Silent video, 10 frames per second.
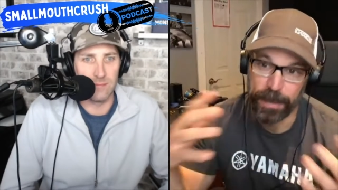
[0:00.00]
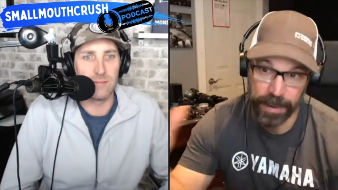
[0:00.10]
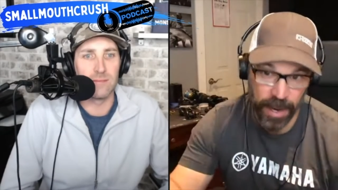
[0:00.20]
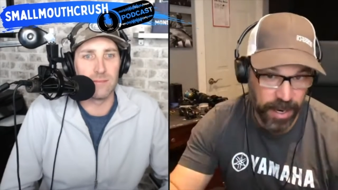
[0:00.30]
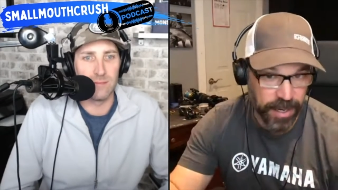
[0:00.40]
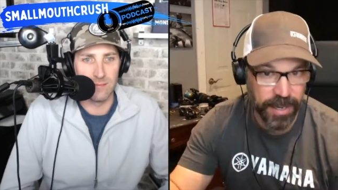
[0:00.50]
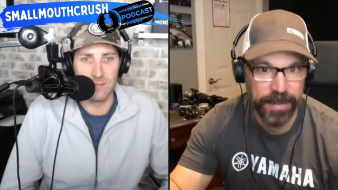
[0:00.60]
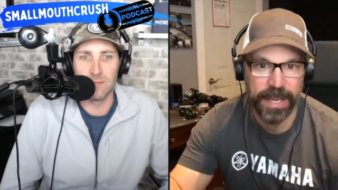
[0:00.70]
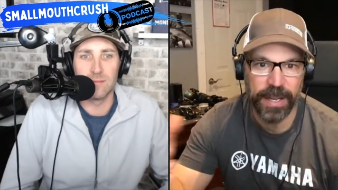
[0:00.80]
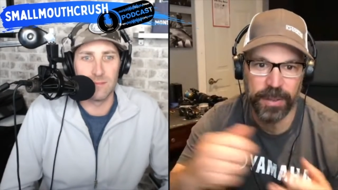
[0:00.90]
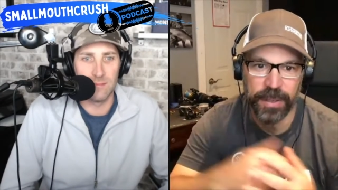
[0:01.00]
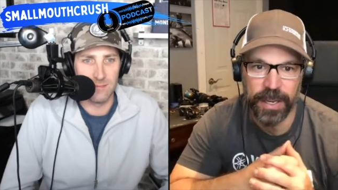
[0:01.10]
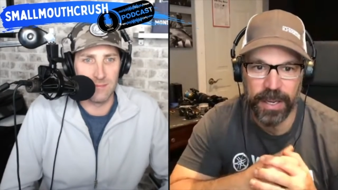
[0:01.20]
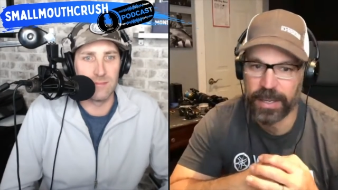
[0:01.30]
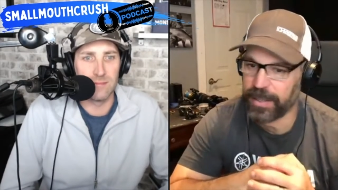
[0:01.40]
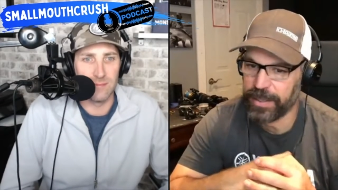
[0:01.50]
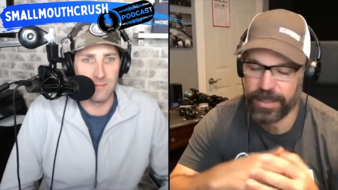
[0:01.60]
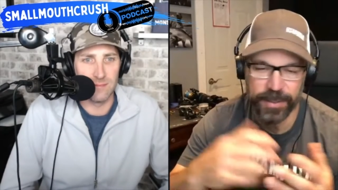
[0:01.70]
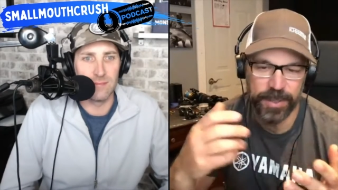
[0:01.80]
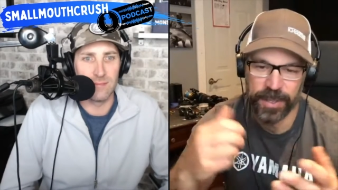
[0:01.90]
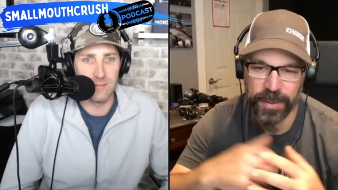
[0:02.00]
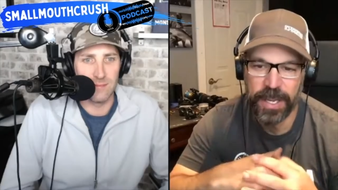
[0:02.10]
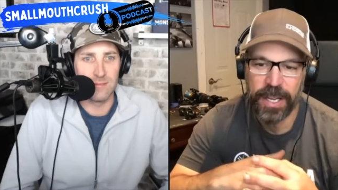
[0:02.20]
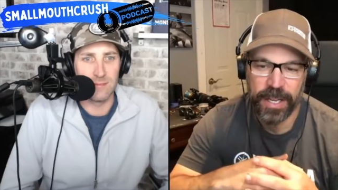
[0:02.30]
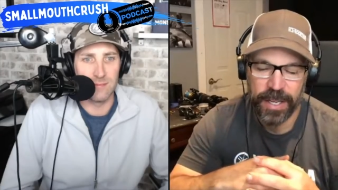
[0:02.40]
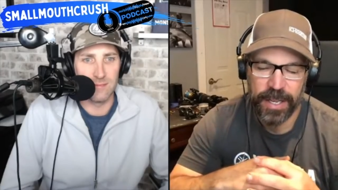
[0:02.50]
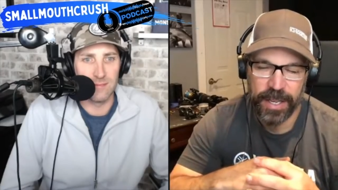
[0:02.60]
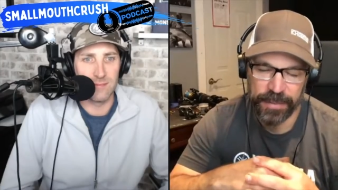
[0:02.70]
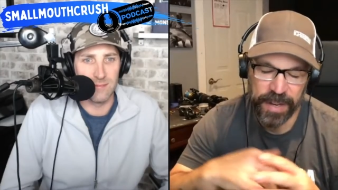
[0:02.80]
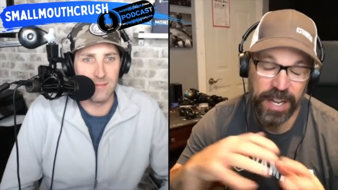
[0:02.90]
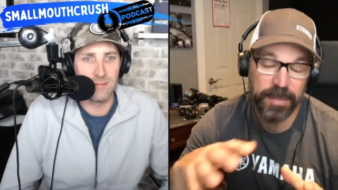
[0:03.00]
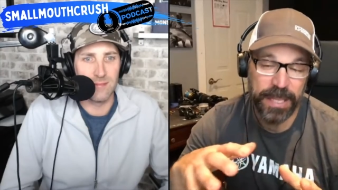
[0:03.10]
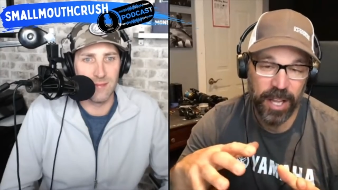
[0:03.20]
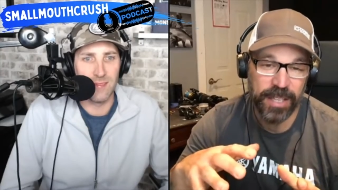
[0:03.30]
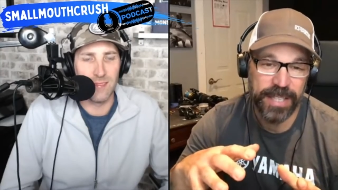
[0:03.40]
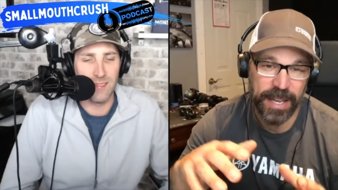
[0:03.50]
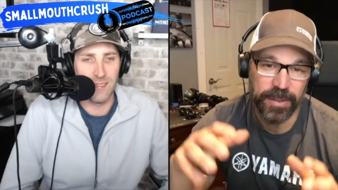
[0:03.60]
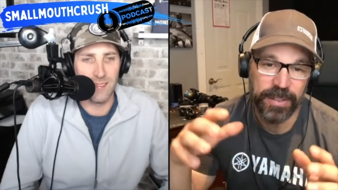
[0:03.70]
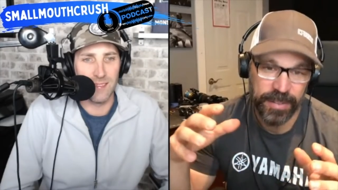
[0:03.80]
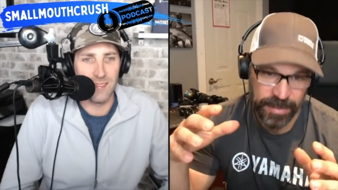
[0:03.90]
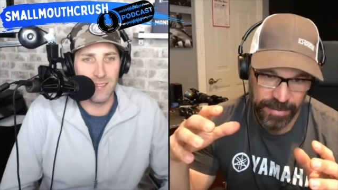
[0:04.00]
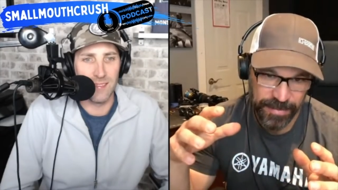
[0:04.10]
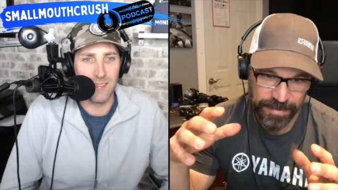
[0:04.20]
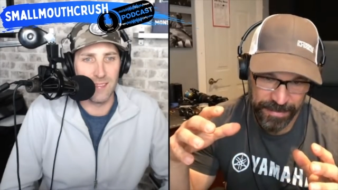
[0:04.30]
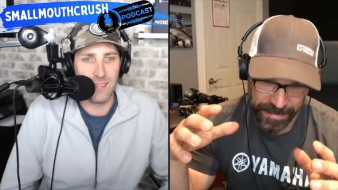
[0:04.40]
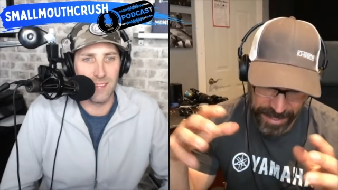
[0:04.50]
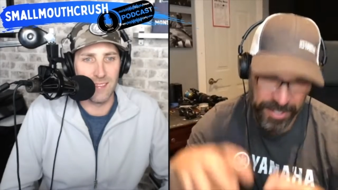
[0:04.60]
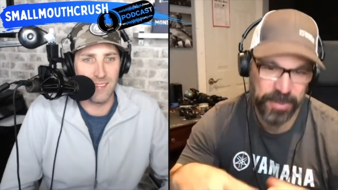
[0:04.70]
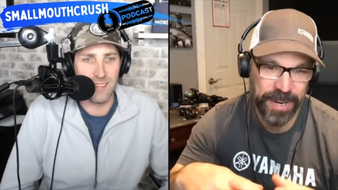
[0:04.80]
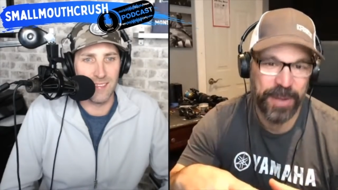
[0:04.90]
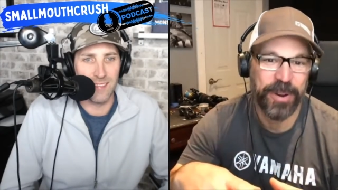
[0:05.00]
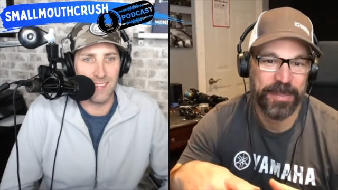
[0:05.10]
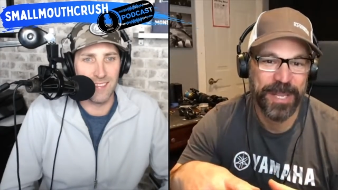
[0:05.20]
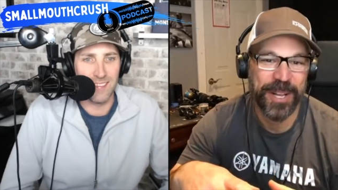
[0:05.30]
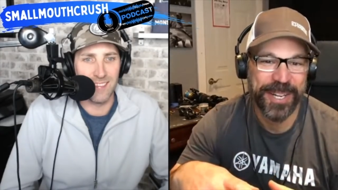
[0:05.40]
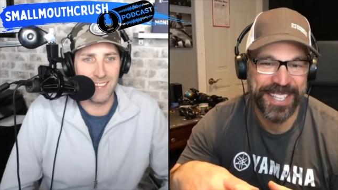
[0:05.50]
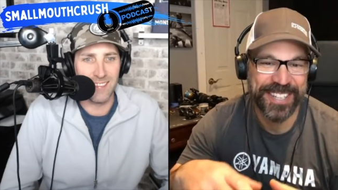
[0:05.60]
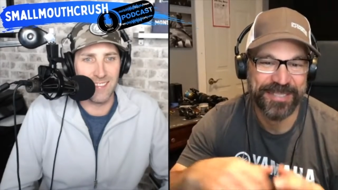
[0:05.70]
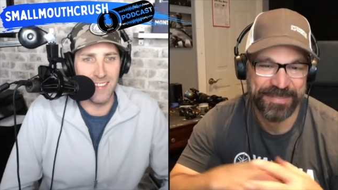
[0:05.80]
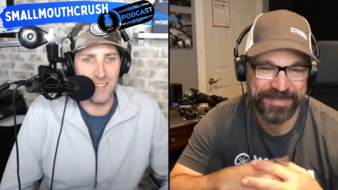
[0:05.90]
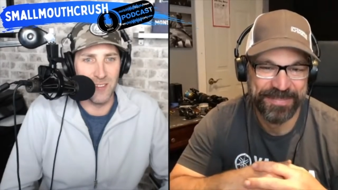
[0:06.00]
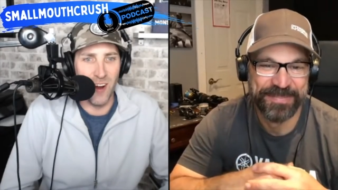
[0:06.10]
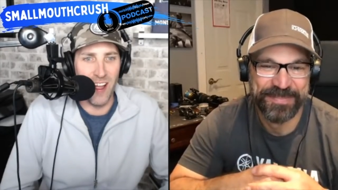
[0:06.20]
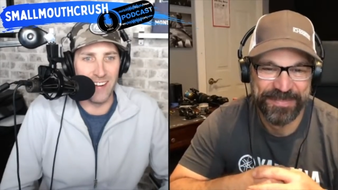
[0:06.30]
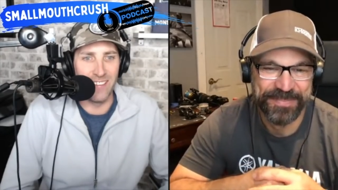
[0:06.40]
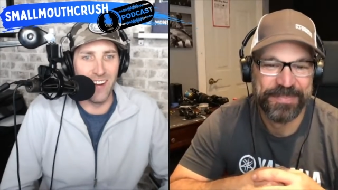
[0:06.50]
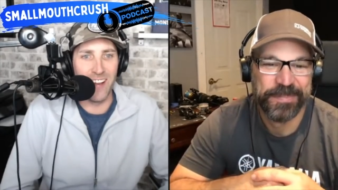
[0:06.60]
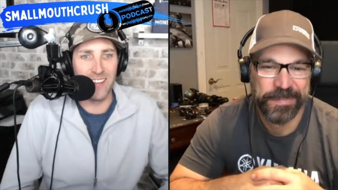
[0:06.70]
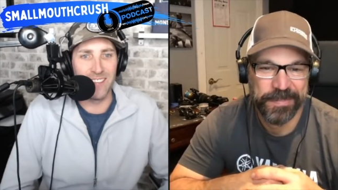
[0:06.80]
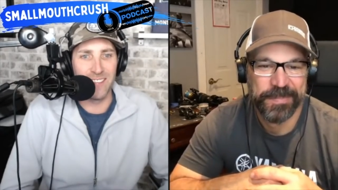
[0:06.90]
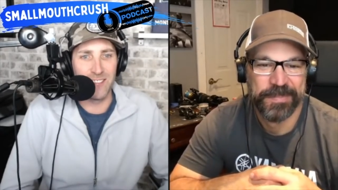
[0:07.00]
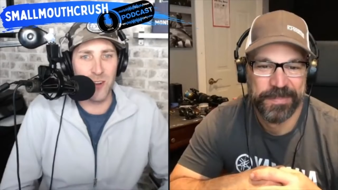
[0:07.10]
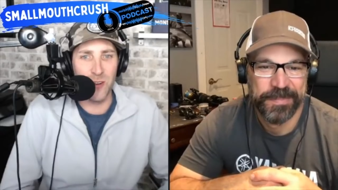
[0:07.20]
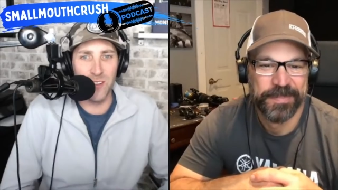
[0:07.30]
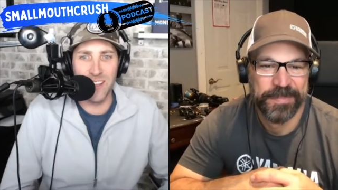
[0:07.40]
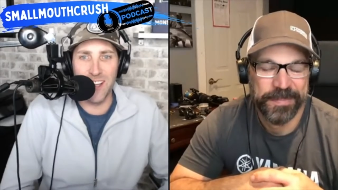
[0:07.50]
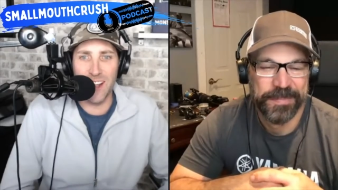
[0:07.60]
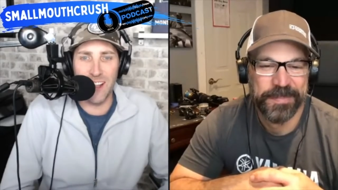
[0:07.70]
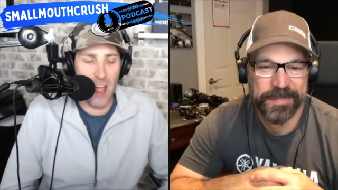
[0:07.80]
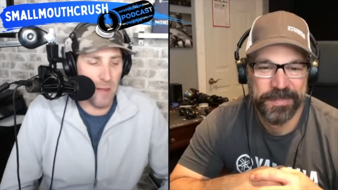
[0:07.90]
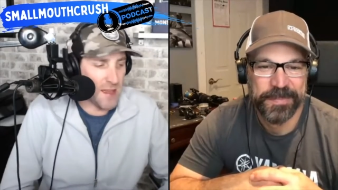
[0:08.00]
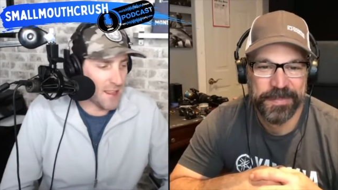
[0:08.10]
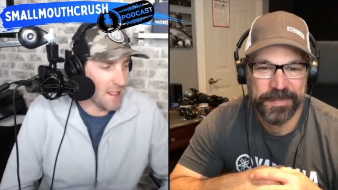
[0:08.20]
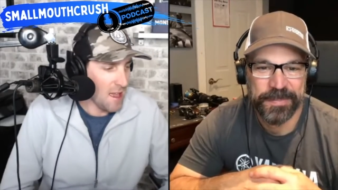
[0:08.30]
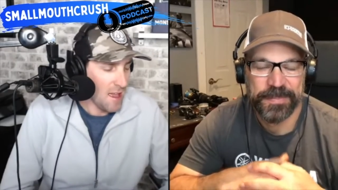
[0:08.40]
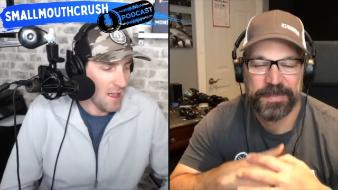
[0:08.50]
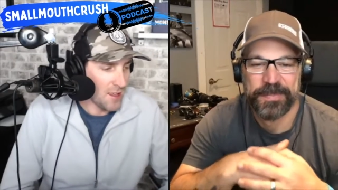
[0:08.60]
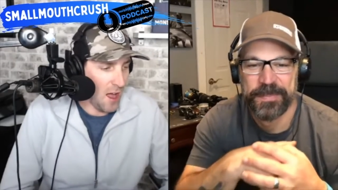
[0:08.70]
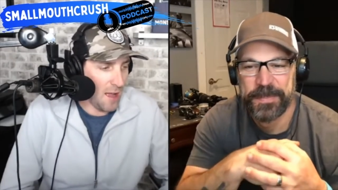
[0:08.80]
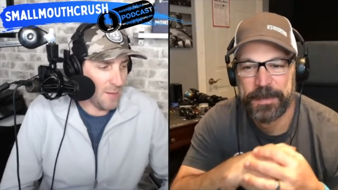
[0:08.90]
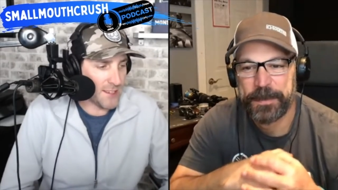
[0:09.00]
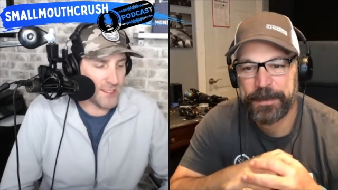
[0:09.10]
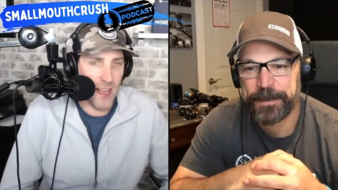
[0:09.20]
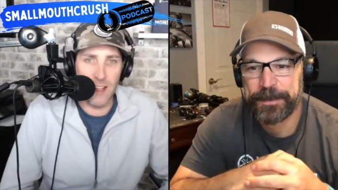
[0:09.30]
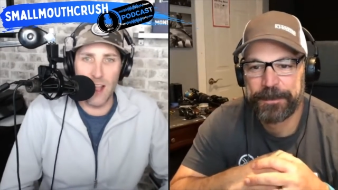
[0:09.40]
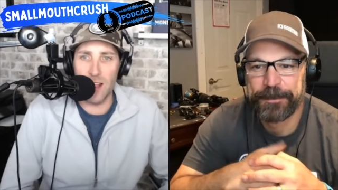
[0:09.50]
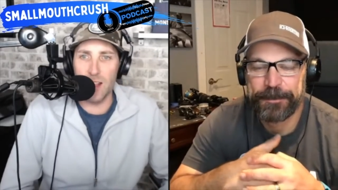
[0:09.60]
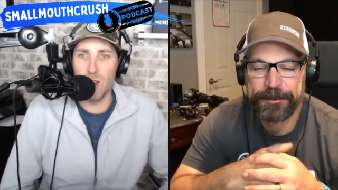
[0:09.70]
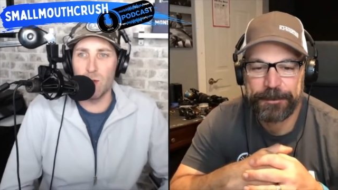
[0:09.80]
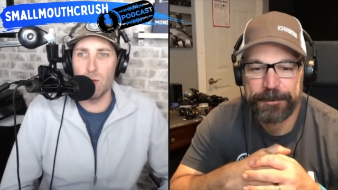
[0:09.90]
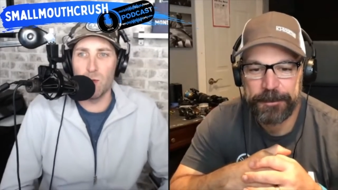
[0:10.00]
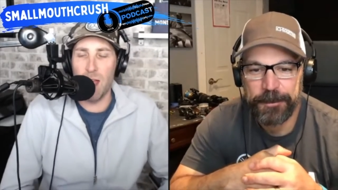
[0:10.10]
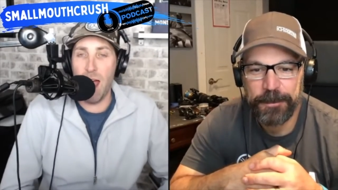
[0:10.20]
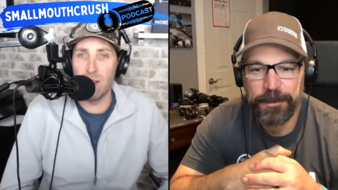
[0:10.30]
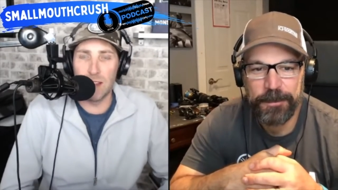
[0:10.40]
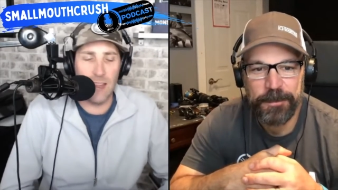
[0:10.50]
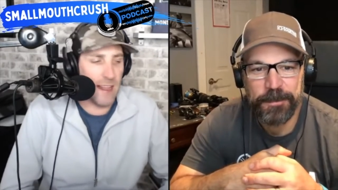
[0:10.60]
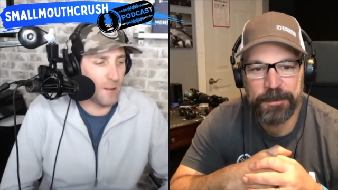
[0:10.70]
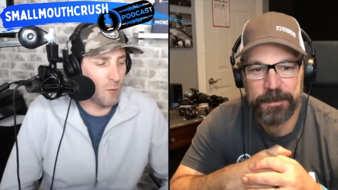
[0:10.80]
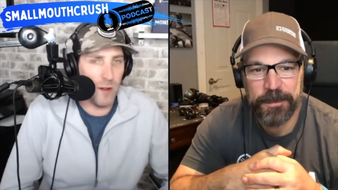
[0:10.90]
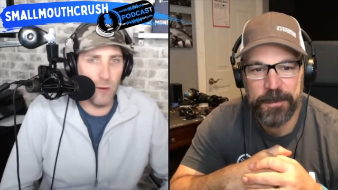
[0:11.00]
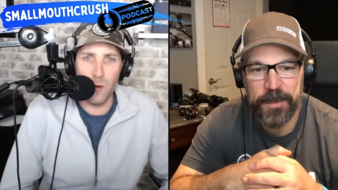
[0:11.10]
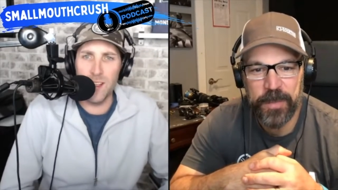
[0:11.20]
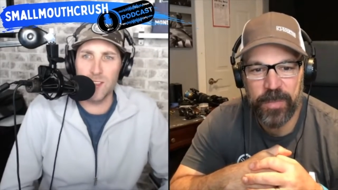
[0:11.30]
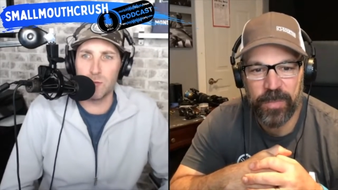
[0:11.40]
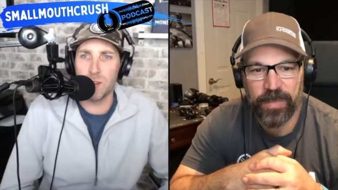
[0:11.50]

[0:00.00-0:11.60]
Speaker 1: product coming out. Uh, you know, so if I'm going to be locked down, this is when I want to be locked down.
Speaker 2: Right, right. Totally get it. I mean, you know, I'm excited. We have a lot of what what is with